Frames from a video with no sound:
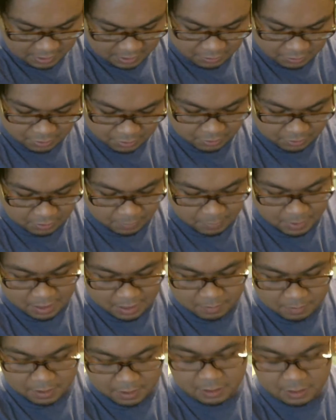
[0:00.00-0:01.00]
Usually go at the bottom,
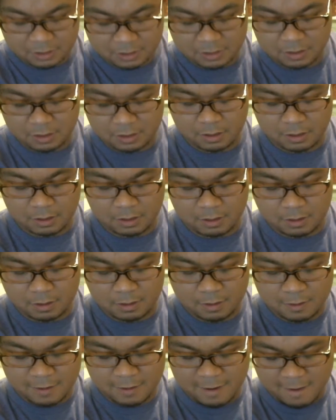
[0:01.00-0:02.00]
and then just
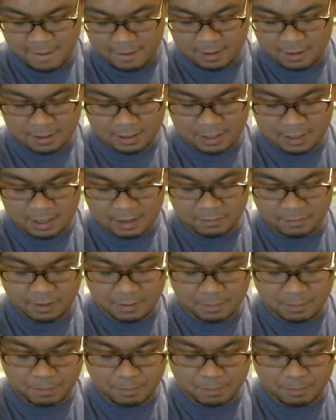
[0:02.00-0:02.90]
carefully.